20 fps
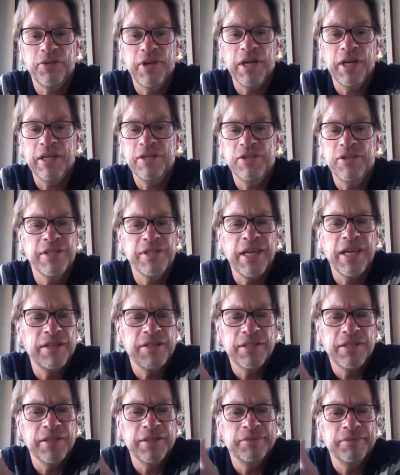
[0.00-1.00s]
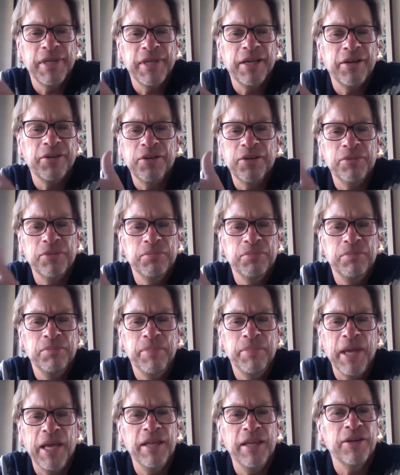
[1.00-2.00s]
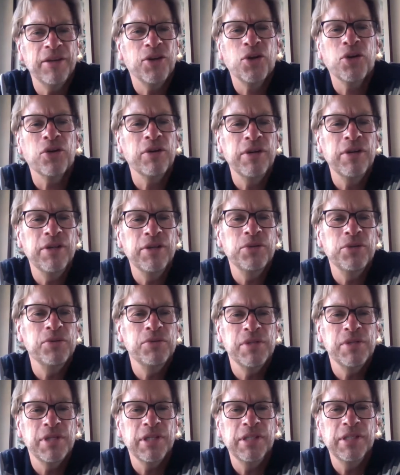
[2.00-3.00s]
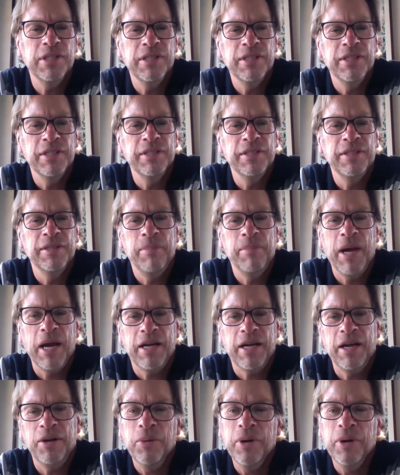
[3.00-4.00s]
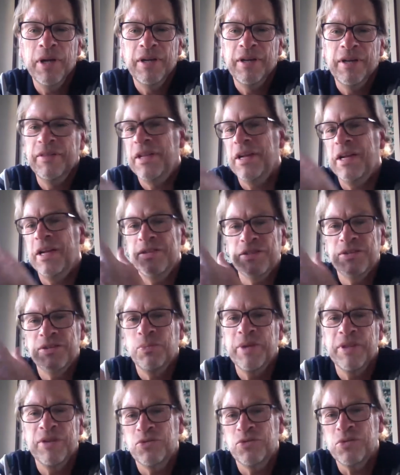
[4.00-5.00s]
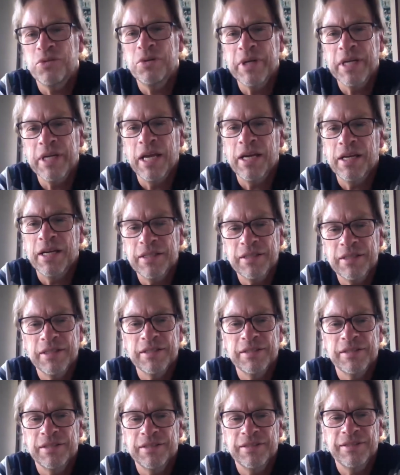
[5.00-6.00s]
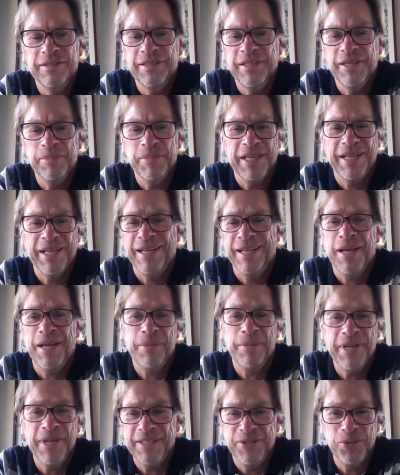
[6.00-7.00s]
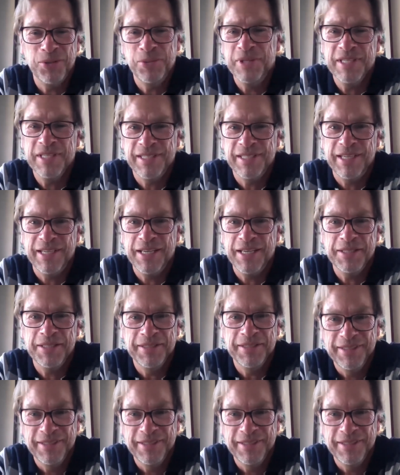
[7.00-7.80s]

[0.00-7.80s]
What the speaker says: And I just had to, I don't know, pay the current dues, and back I went. And then I just withdrew again because I'm like, I'm not doing this again.